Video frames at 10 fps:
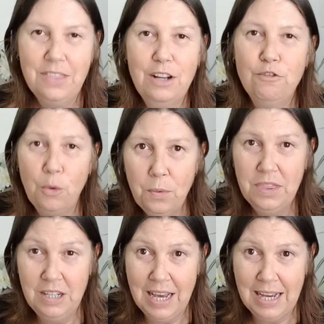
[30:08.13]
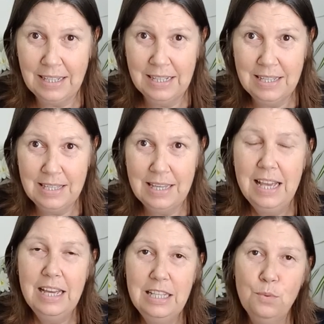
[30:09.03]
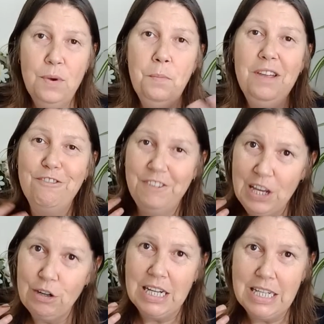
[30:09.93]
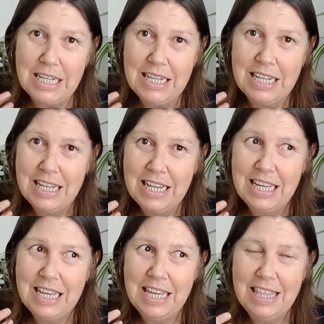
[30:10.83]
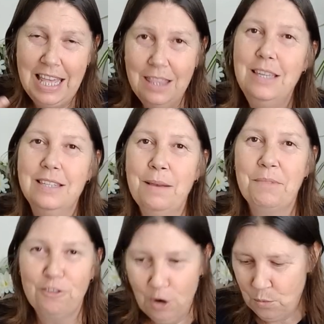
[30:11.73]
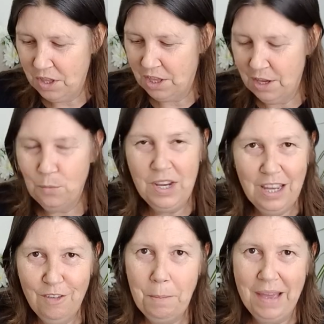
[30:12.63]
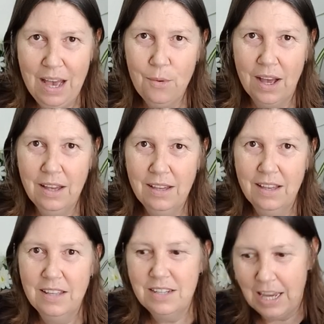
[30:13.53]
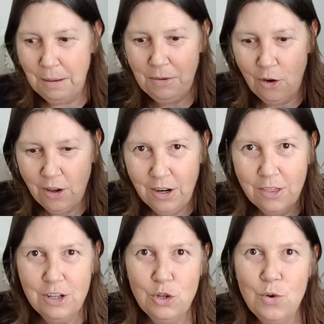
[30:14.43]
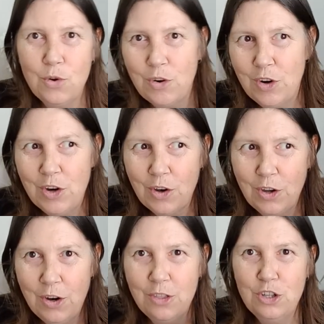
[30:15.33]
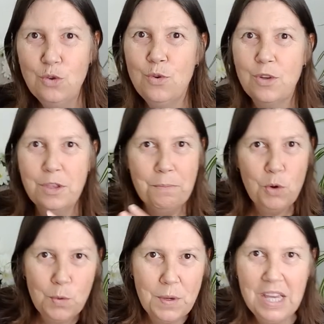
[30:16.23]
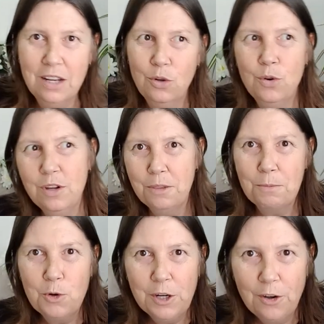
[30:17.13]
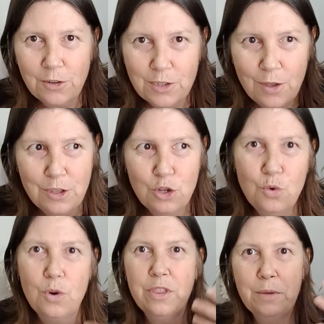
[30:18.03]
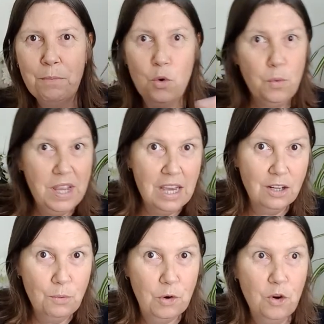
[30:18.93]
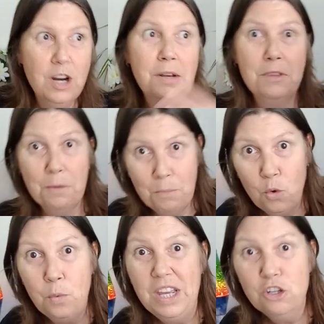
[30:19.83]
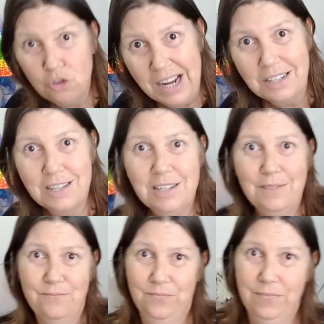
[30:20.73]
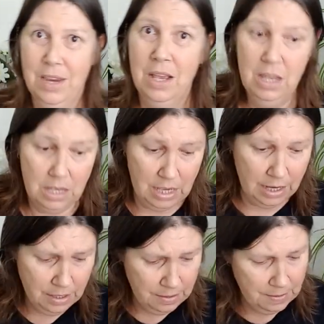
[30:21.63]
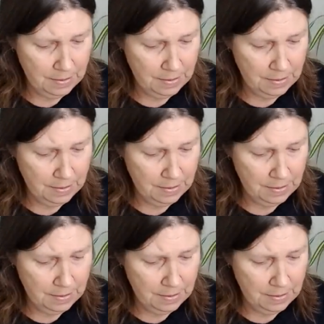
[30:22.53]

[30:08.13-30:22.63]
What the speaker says: nothing wrong with the darkness. It's when we fear it that there's something wrong with it. We give it power to keep knocking on the door, knocking on the door. The more we ignore it, the more it knocks on the door. The more we ignore it, the more we attract it. Yeah?